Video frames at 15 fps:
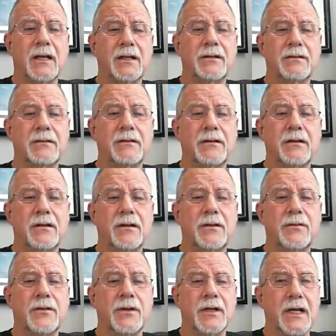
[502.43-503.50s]
And
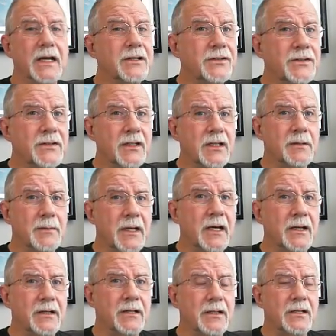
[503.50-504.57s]
the nice
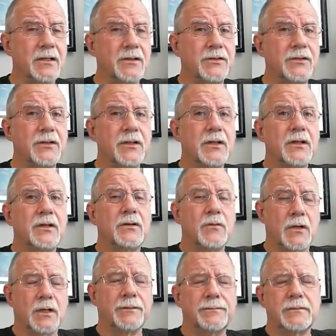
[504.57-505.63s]
thing about it is,
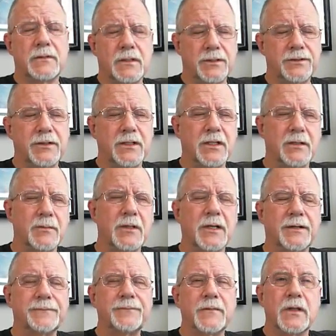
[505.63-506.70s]
well, I'll tell you
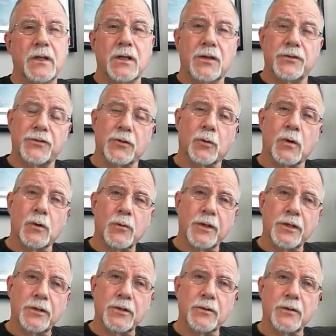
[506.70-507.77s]
in a minute. So
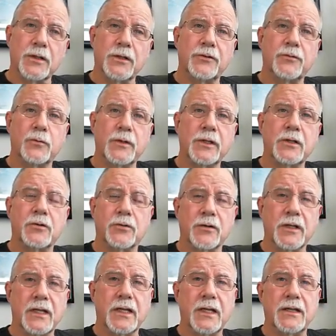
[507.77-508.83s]
what we do is we
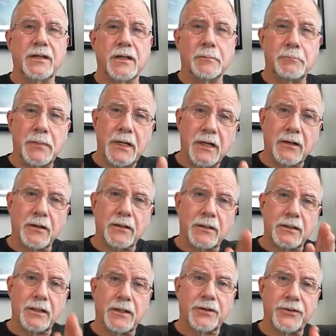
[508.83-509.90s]
create a
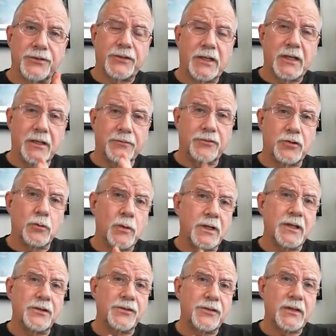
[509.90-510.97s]
parallel set of
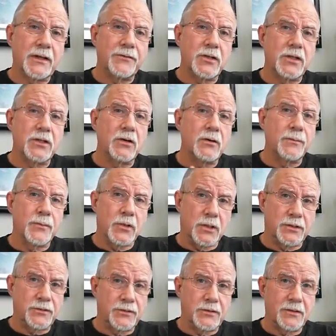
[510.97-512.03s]
27
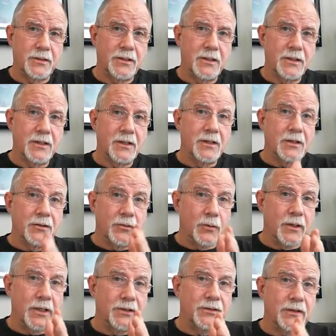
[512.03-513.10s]
notebooks,
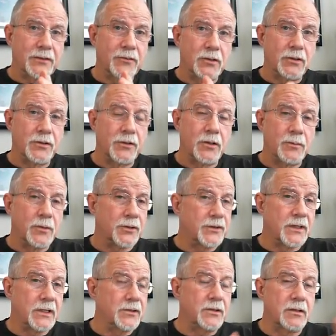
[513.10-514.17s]
27 little
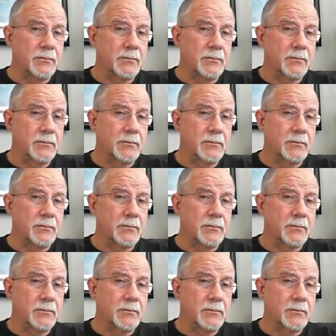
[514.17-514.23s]
notebooks.